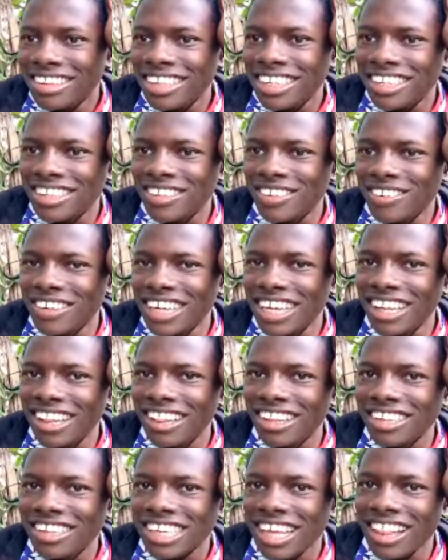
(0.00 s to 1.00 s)
Did you
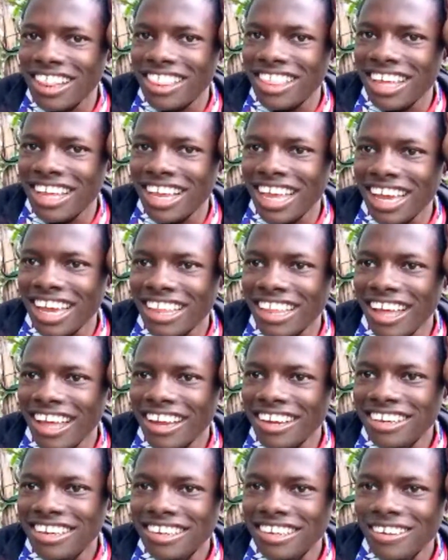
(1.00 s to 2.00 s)
hear something like
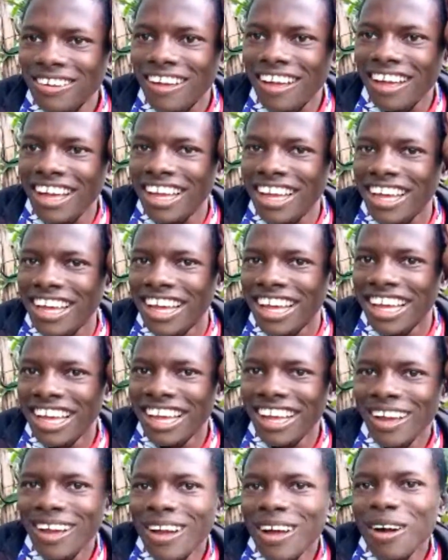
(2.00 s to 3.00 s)
that?
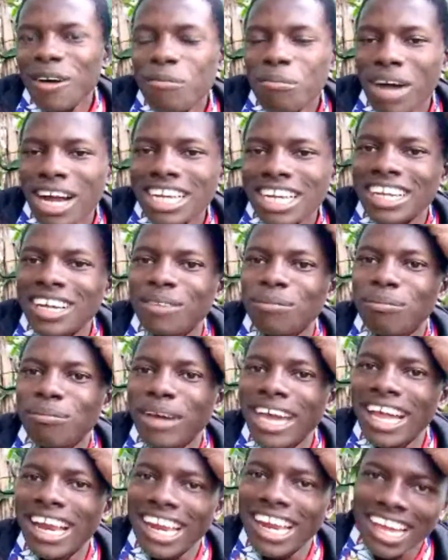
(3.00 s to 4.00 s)

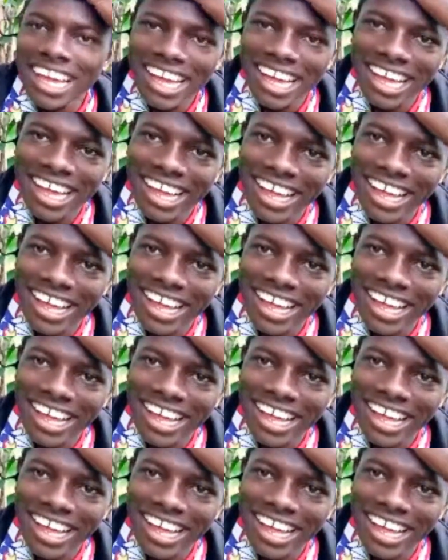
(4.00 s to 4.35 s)
Matembele.